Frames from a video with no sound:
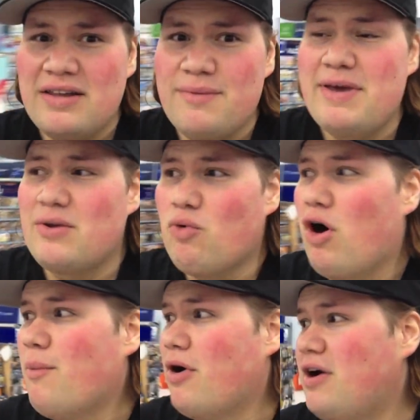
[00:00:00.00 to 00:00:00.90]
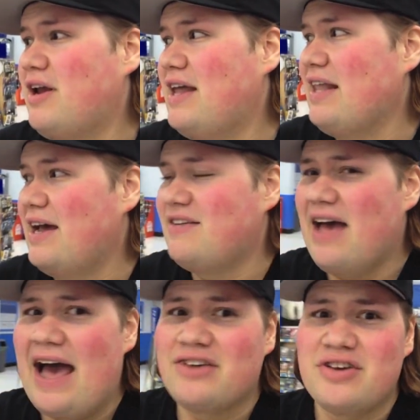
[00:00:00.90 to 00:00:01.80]
to be in Walmart and like to
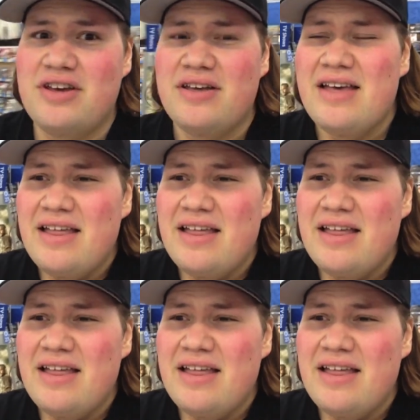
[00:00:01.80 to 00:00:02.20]
actually.